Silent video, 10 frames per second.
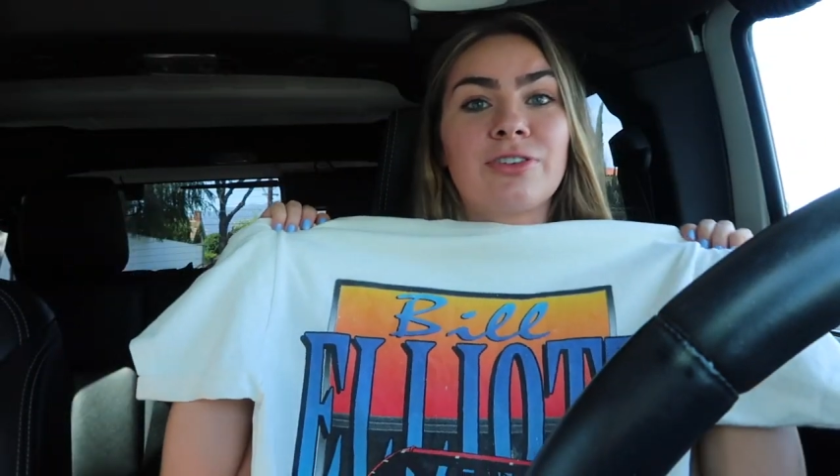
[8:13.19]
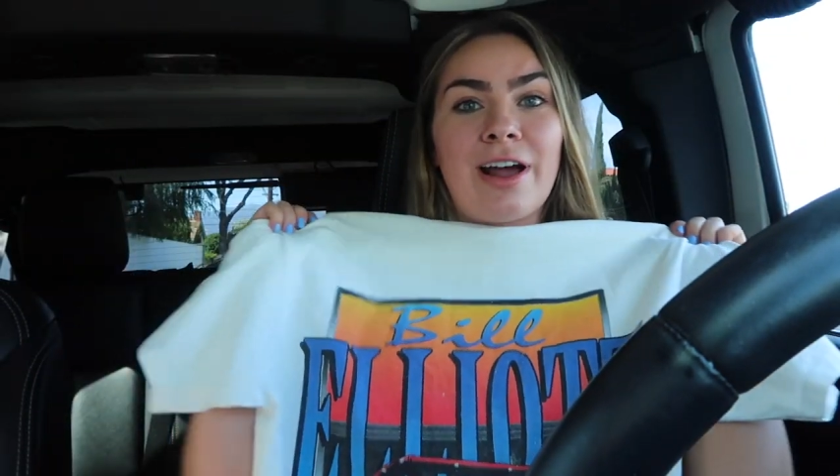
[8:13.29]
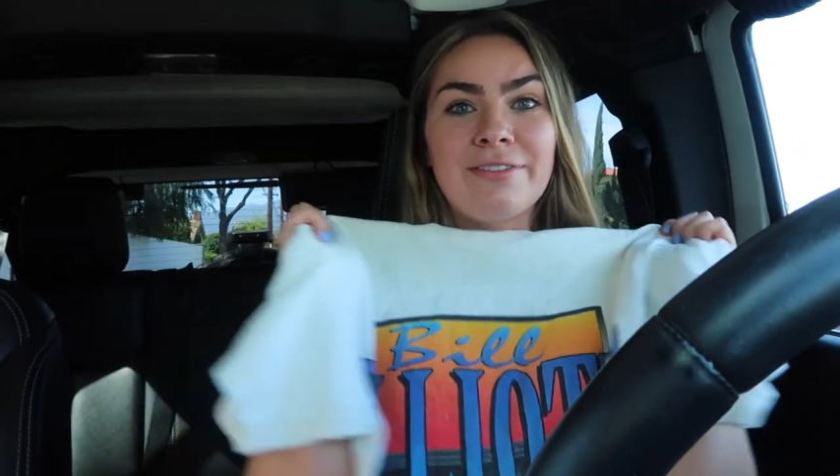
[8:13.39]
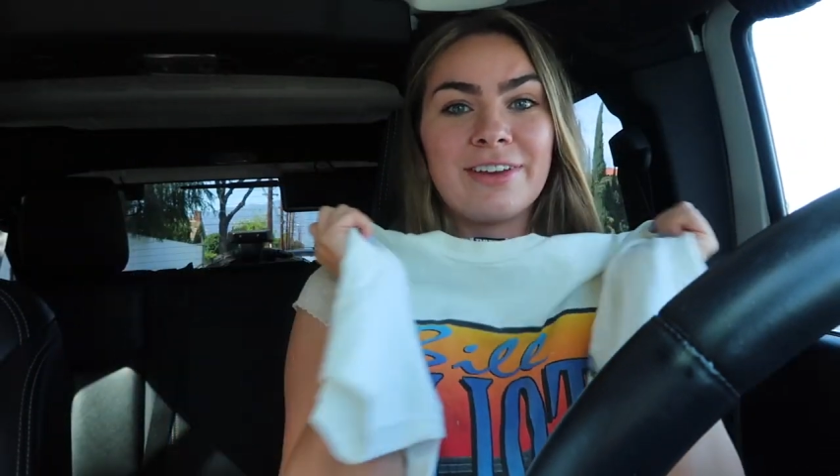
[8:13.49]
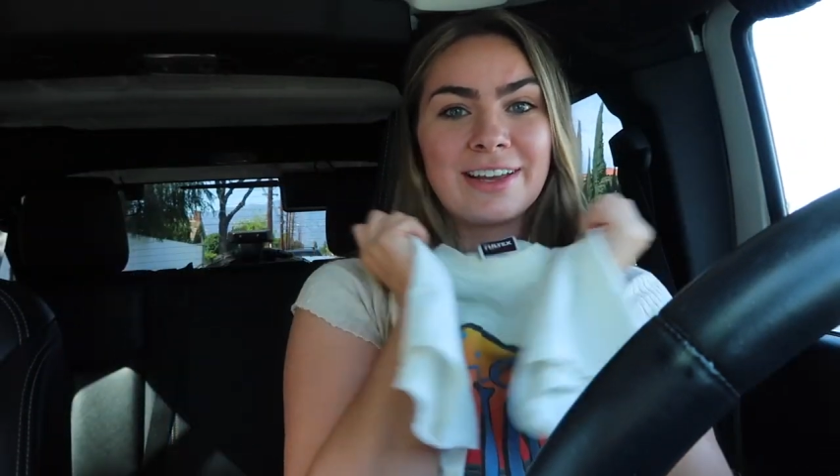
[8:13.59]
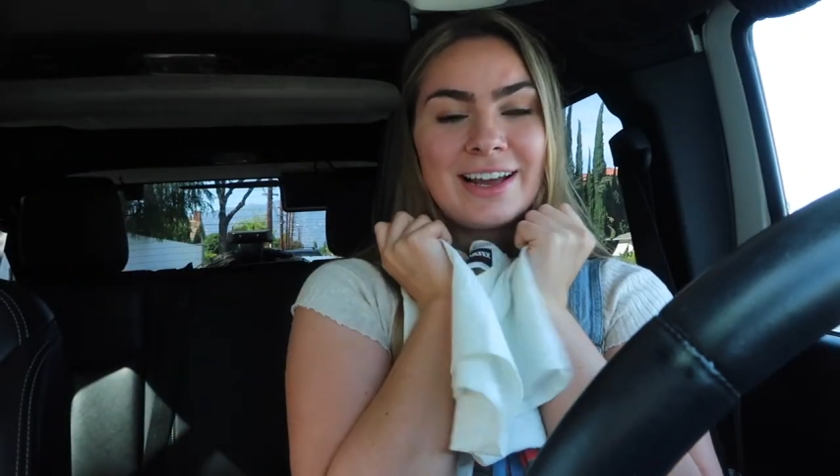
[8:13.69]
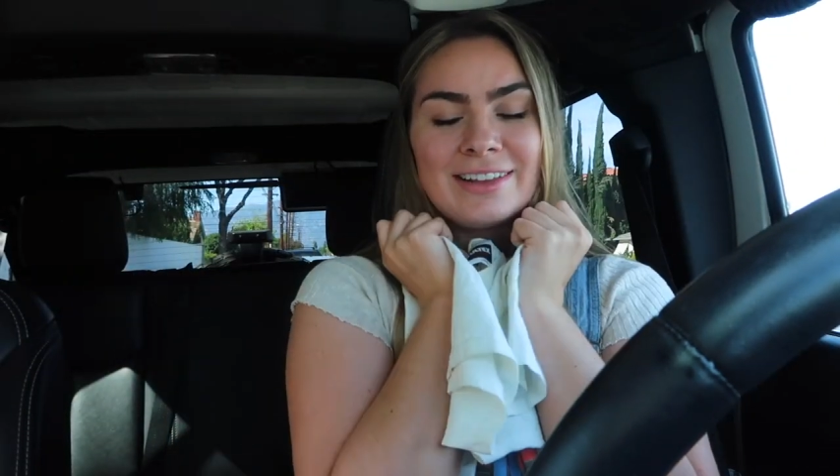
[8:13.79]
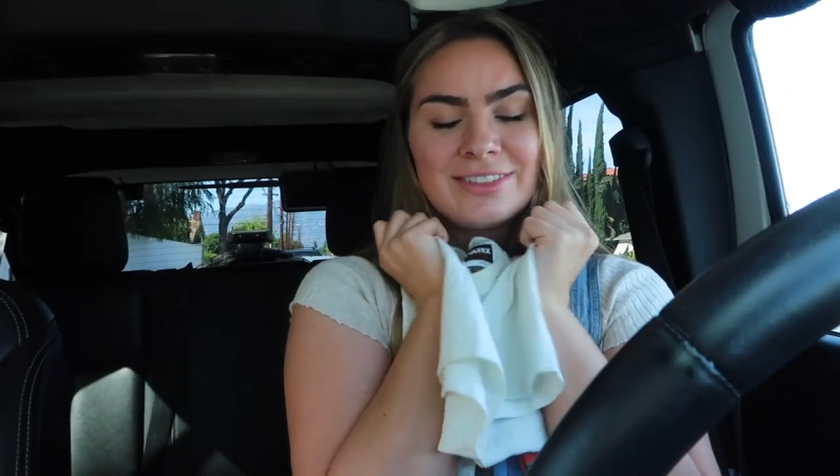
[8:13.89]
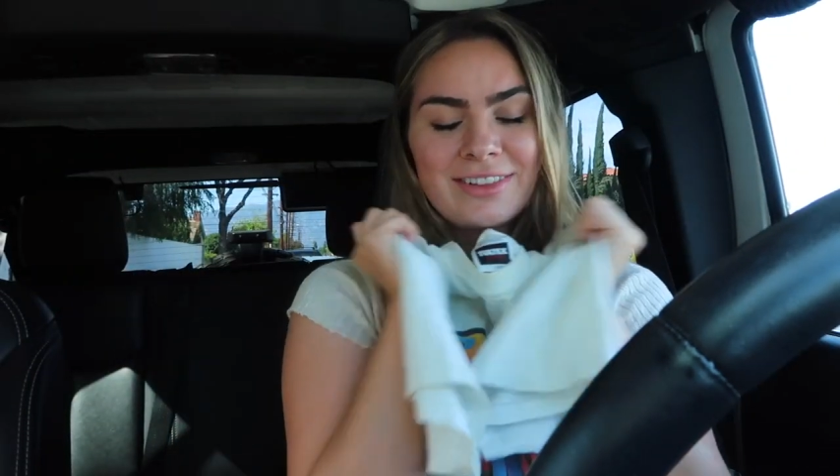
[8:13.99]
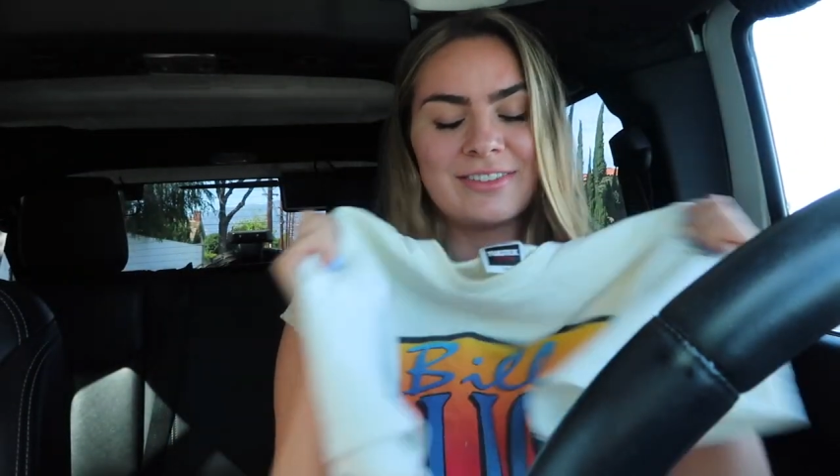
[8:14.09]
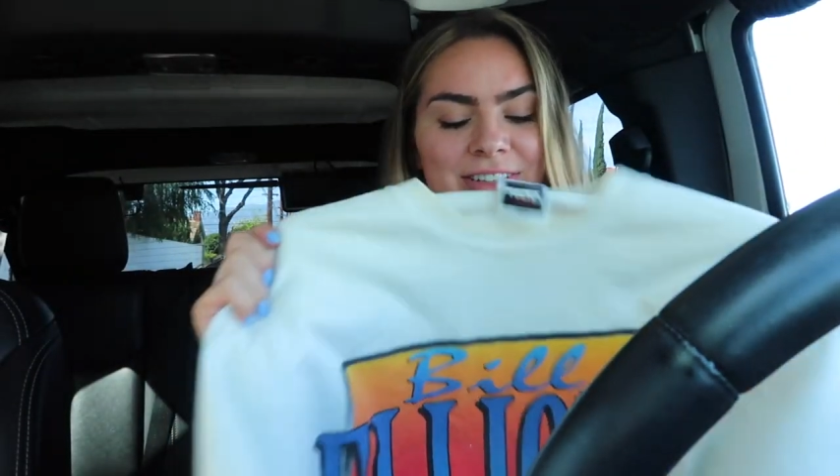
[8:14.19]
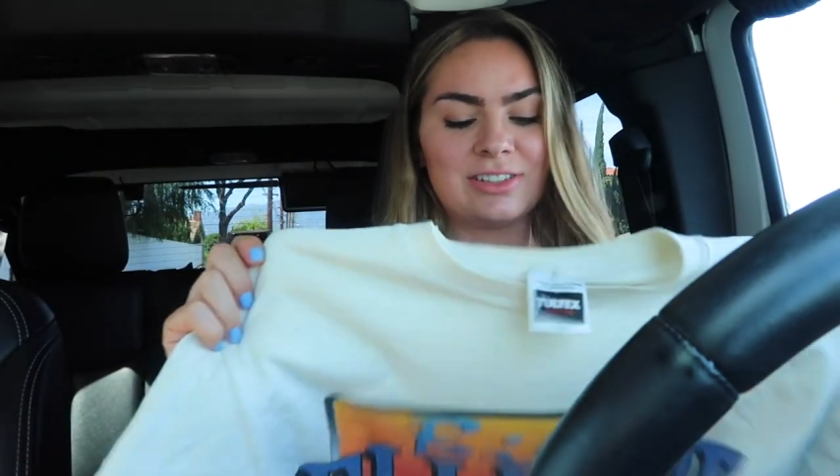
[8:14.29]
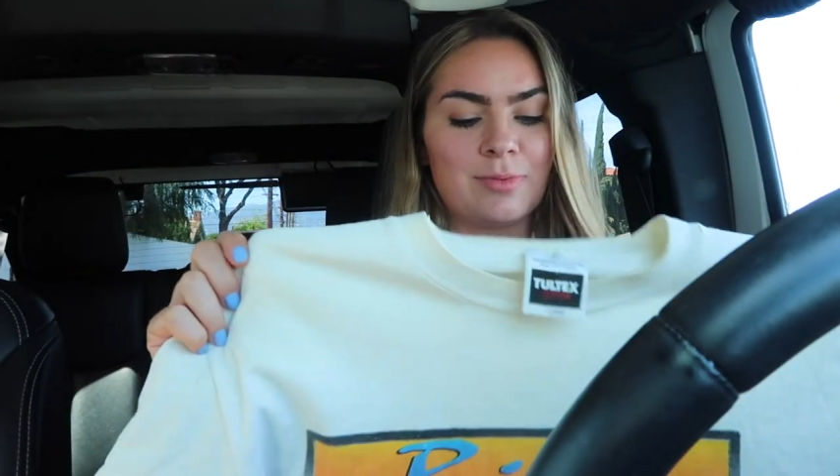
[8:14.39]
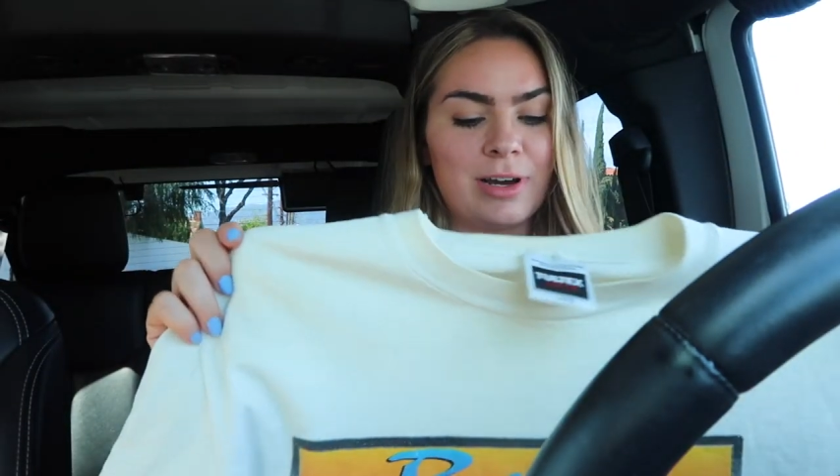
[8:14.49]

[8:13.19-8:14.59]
graphic. I love it so